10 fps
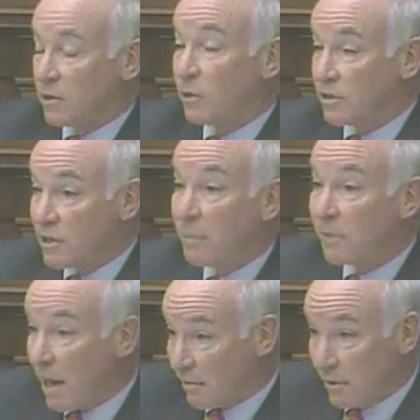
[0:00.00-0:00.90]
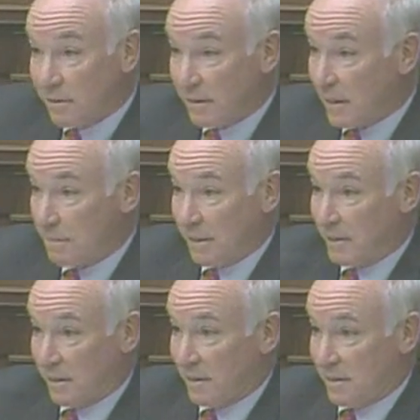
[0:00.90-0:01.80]
So at some level, I
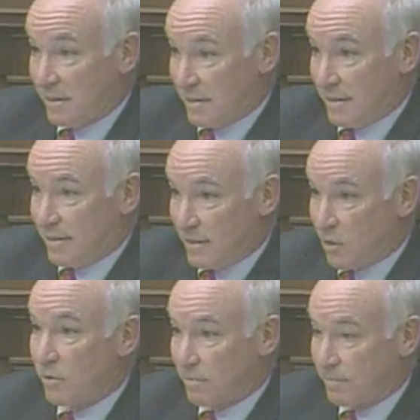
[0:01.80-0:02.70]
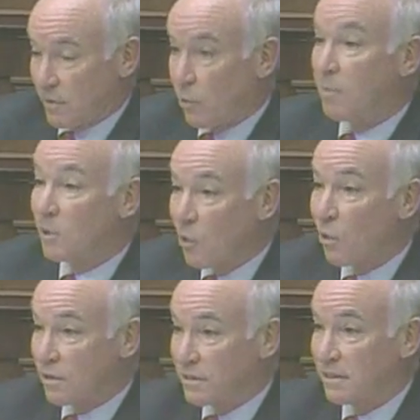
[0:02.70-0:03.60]
mean, the criminal
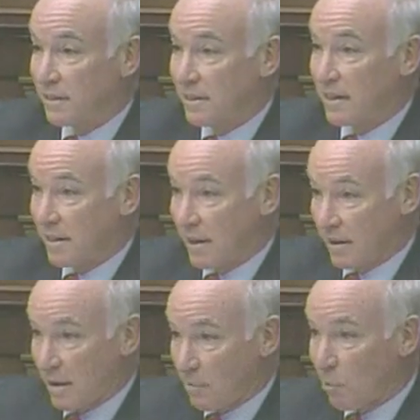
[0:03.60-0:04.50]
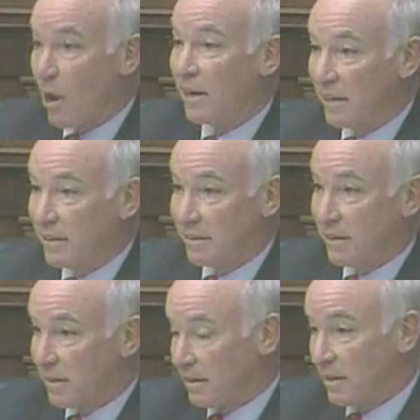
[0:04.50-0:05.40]
courts are brought in
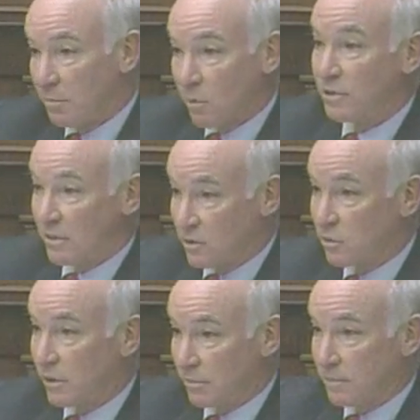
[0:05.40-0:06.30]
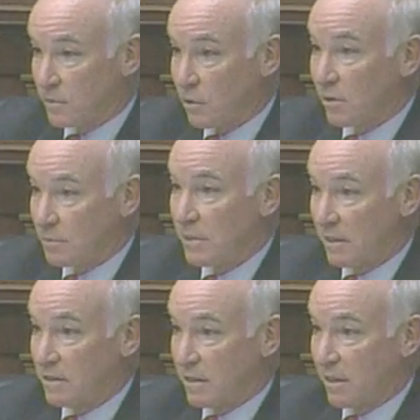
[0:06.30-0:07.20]
the most extreme
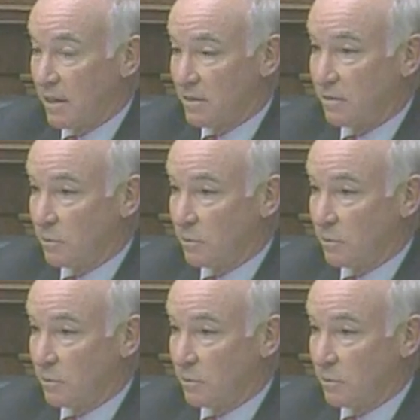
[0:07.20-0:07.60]
circumstances, I guess.